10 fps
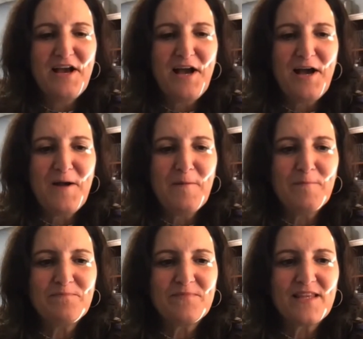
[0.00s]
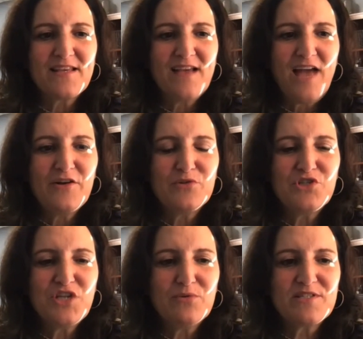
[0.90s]
I know
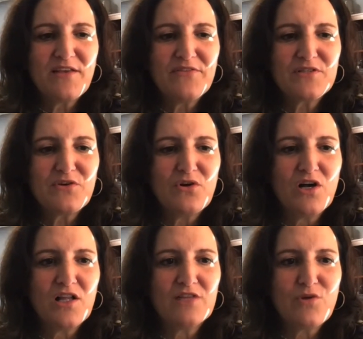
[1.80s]
Jill was on this call.